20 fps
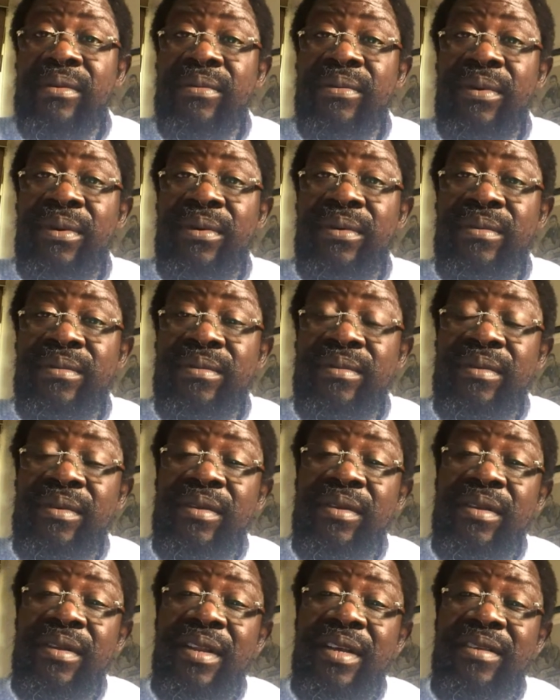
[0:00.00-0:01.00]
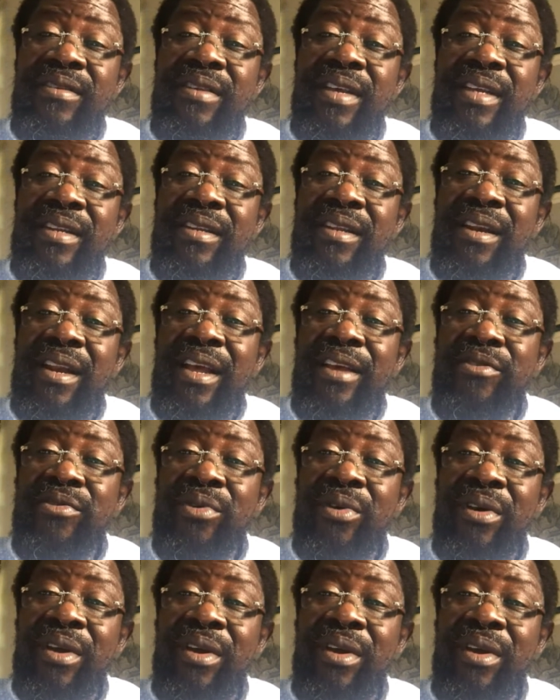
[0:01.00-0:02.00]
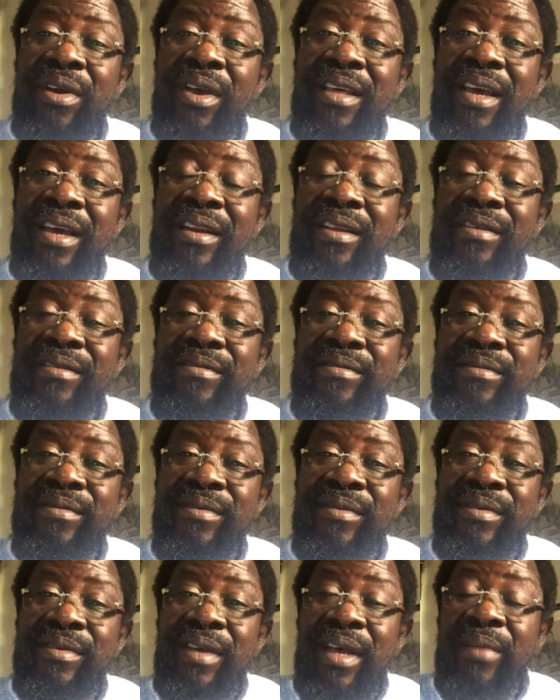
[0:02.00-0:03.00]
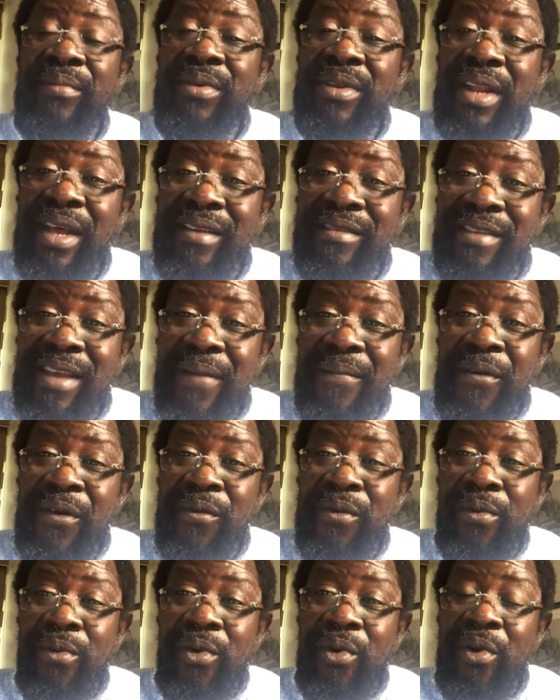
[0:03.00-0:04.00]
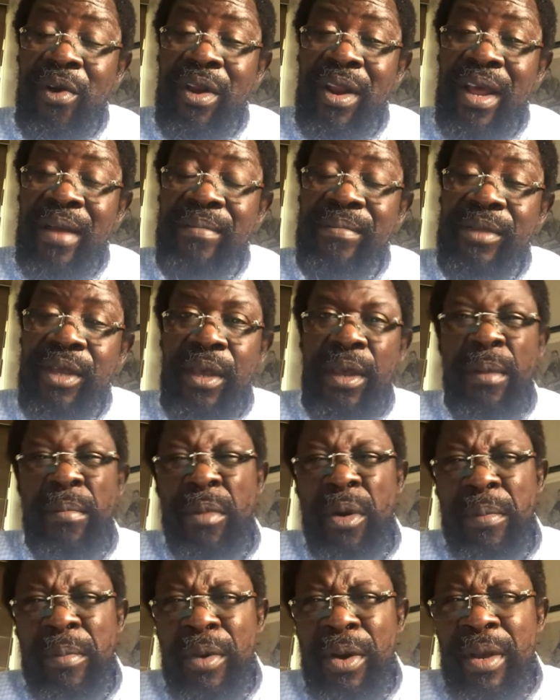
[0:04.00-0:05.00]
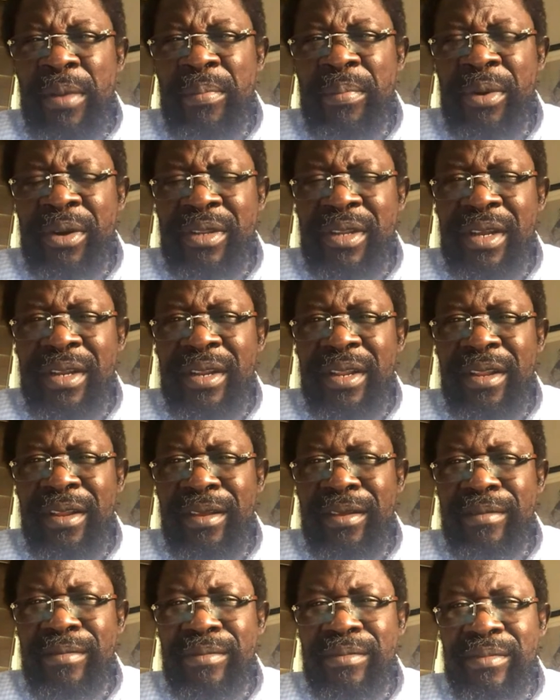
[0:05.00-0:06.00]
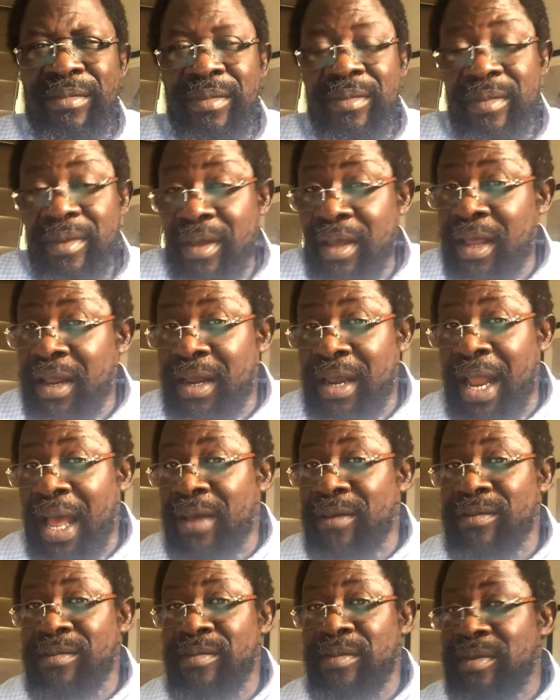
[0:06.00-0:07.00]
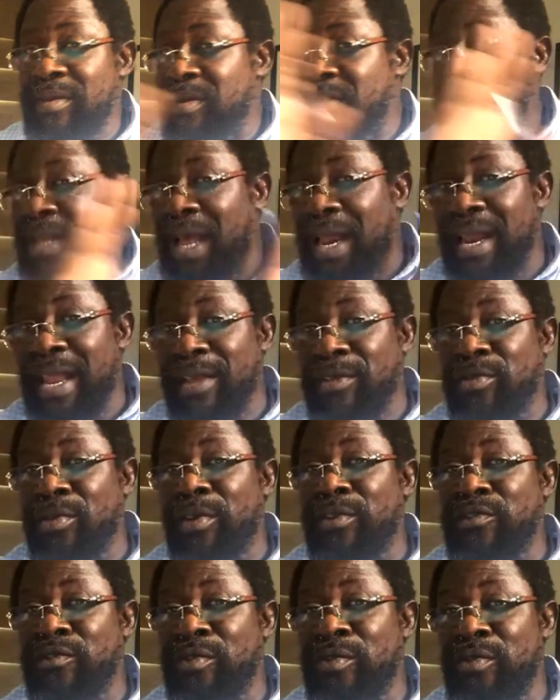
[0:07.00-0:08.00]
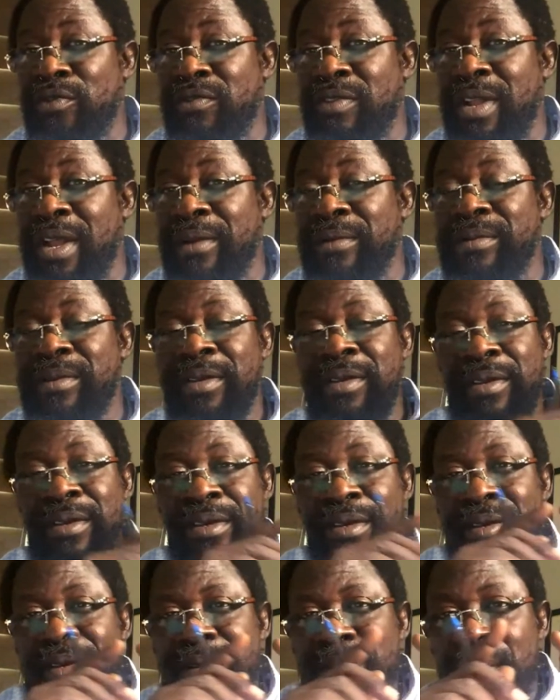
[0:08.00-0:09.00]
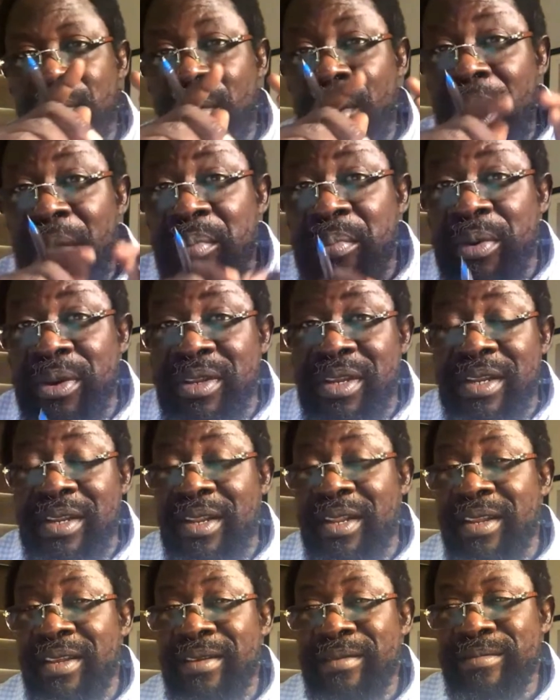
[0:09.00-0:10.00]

Oh, let's end the lecture here, I've Been assigned we call them. But more importantly, and now that lecture is closed now, more importantly,